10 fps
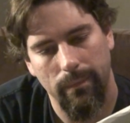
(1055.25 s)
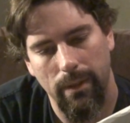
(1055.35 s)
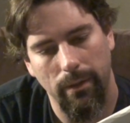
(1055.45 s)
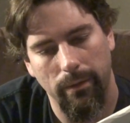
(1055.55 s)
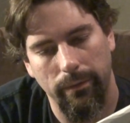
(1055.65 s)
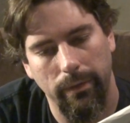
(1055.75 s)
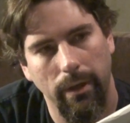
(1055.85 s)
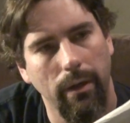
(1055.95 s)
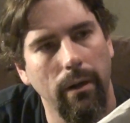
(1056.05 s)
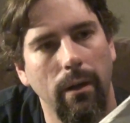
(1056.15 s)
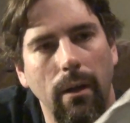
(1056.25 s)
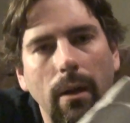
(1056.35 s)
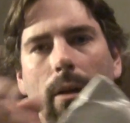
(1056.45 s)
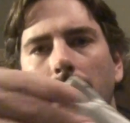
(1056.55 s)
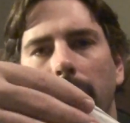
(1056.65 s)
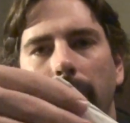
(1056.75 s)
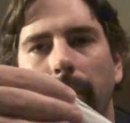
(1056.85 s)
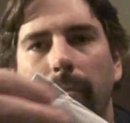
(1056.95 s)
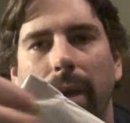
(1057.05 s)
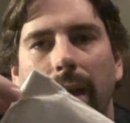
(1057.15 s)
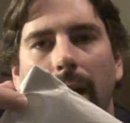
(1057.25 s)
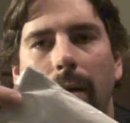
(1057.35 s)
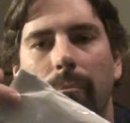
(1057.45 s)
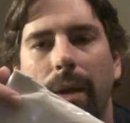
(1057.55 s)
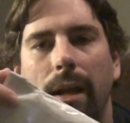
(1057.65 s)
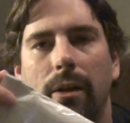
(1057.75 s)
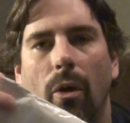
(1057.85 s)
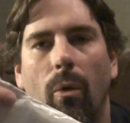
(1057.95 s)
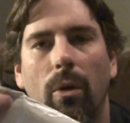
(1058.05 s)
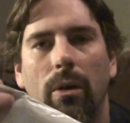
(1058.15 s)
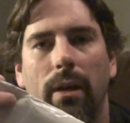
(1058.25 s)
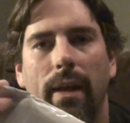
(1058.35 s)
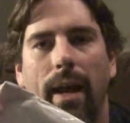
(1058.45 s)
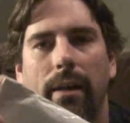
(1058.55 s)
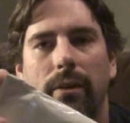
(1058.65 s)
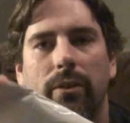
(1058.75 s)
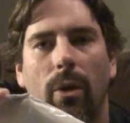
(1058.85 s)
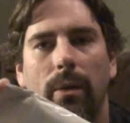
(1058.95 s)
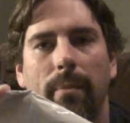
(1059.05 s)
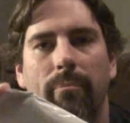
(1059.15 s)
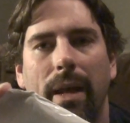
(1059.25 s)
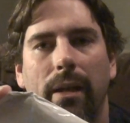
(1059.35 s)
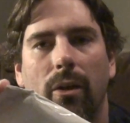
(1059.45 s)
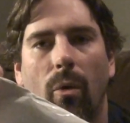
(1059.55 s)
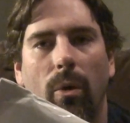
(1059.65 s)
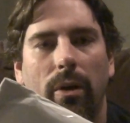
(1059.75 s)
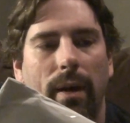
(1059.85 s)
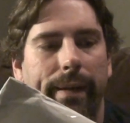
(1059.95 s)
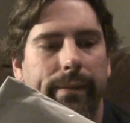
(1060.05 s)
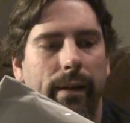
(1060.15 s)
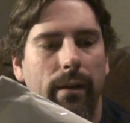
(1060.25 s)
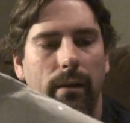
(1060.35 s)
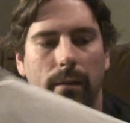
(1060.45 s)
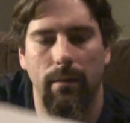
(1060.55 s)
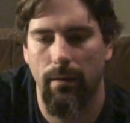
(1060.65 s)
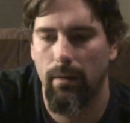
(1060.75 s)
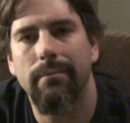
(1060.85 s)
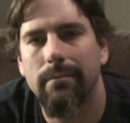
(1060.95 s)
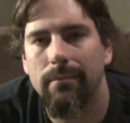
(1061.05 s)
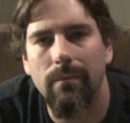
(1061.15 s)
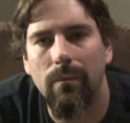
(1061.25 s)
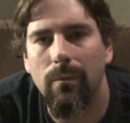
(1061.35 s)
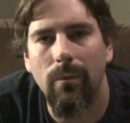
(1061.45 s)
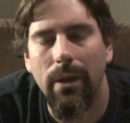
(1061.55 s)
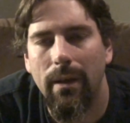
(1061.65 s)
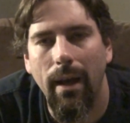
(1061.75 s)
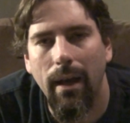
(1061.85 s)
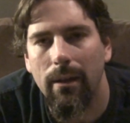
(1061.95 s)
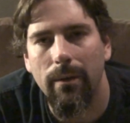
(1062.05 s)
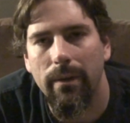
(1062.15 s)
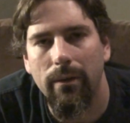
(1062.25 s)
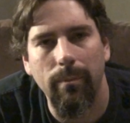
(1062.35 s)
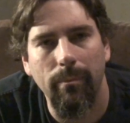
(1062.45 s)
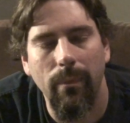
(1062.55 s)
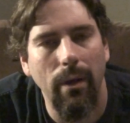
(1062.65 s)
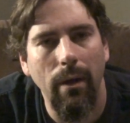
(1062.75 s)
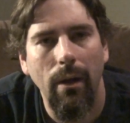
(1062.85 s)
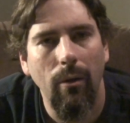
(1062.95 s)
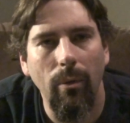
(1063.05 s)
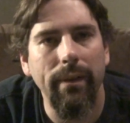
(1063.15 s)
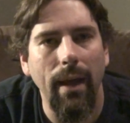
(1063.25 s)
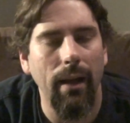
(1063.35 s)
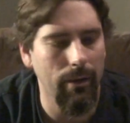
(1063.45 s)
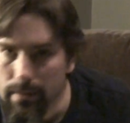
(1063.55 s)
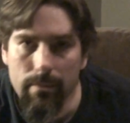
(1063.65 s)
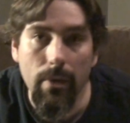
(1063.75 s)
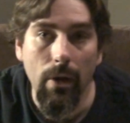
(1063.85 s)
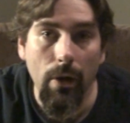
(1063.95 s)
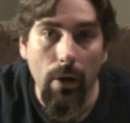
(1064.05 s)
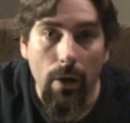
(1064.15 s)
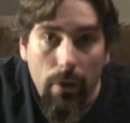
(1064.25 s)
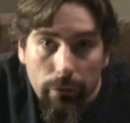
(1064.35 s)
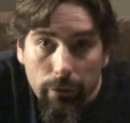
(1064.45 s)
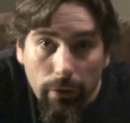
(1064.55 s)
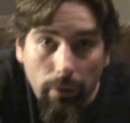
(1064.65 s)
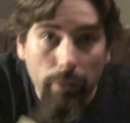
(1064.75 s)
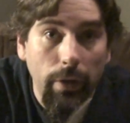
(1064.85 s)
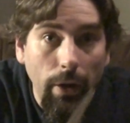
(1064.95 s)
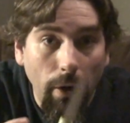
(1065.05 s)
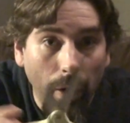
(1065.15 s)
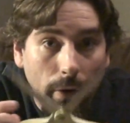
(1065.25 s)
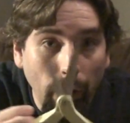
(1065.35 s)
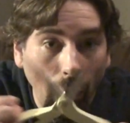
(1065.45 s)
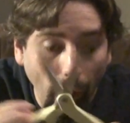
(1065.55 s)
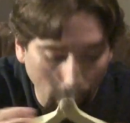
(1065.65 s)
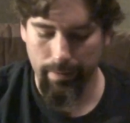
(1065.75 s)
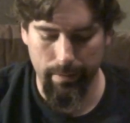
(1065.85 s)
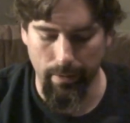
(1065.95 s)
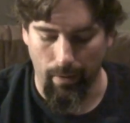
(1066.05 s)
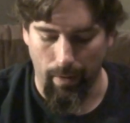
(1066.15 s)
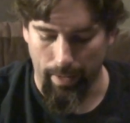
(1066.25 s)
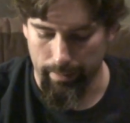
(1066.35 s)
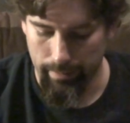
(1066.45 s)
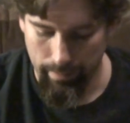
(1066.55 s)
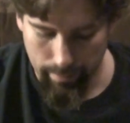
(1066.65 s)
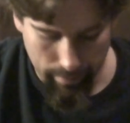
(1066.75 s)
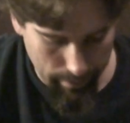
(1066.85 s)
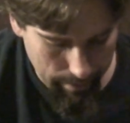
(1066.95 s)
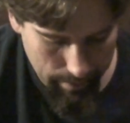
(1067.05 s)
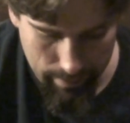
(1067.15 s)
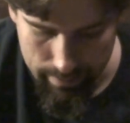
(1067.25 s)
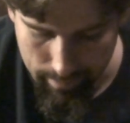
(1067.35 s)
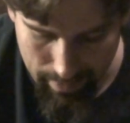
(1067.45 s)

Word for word: deals here. Bent, up, bent corner. Look at that. Just totally bent corner right there. What the hell are these? What the hell are these scissors here? You God, these